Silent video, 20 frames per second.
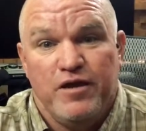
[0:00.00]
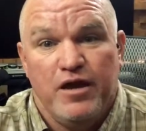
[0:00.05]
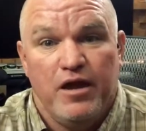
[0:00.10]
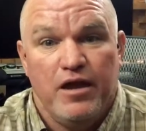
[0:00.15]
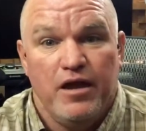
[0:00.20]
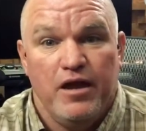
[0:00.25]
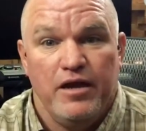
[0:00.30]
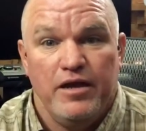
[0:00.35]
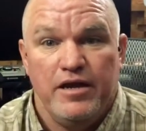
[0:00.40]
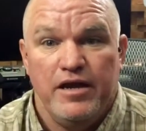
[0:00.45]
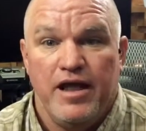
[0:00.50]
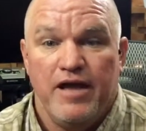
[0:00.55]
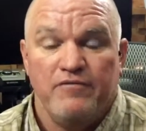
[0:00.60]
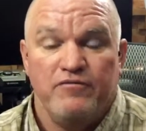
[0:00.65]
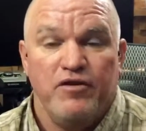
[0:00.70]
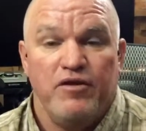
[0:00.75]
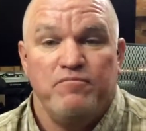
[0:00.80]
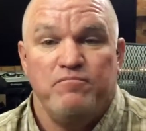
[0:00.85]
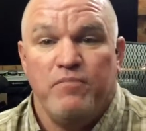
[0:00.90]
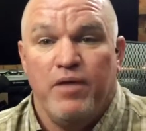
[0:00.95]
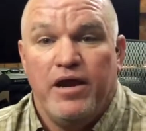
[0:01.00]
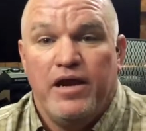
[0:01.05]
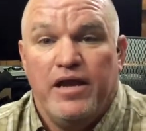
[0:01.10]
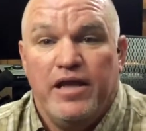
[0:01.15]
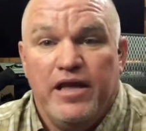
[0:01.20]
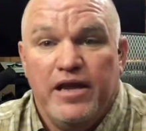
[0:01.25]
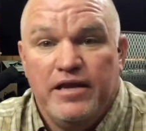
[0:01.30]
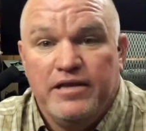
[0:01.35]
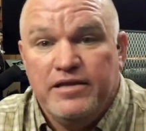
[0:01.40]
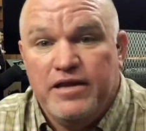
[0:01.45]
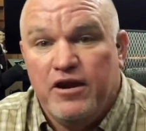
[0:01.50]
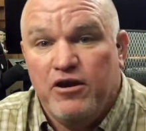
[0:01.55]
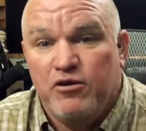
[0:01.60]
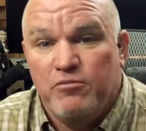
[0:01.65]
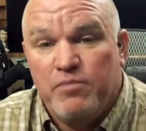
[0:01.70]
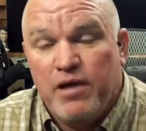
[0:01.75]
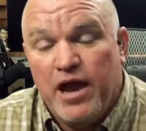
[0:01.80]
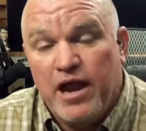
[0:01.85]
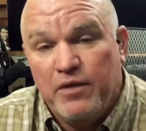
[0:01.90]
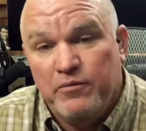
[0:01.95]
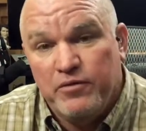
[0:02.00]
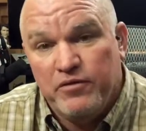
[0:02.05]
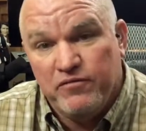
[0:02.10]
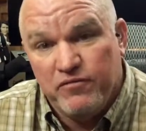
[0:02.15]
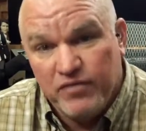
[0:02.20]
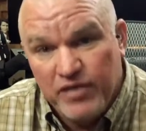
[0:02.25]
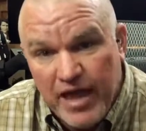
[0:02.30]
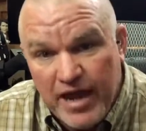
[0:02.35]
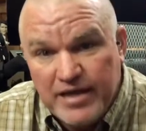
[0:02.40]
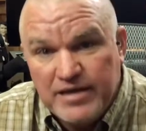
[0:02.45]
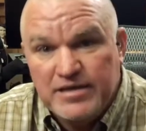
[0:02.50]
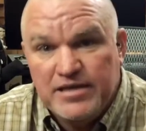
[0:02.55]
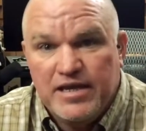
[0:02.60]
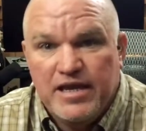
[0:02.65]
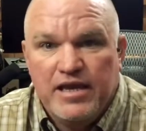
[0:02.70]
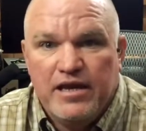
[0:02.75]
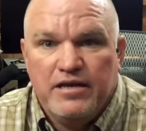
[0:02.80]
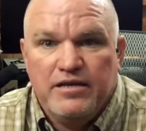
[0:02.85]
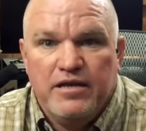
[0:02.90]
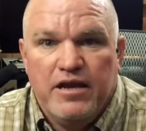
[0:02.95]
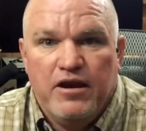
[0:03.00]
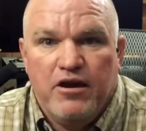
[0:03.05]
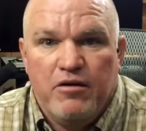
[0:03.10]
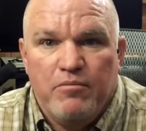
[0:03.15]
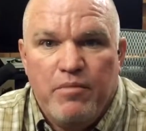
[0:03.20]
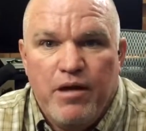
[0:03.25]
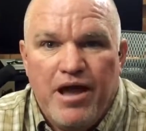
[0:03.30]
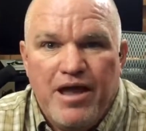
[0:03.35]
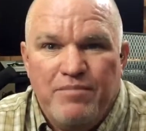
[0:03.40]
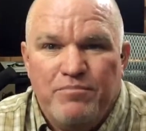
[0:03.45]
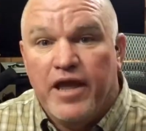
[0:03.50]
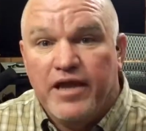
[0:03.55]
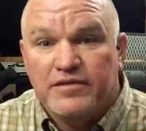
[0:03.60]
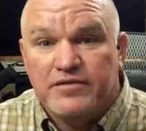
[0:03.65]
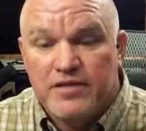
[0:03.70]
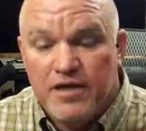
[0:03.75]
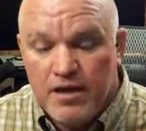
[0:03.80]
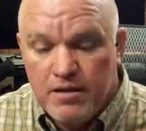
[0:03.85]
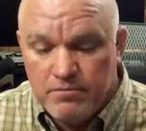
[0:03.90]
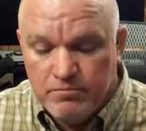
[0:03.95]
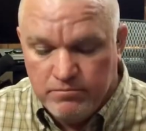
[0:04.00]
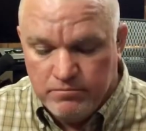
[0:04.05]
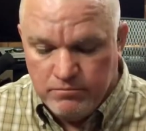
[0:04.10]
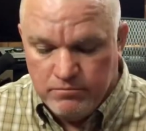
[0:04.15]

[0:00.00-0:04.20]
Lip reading: I didn't have enough money to get a terabyte. I would have liked to get a terabyte. Next up,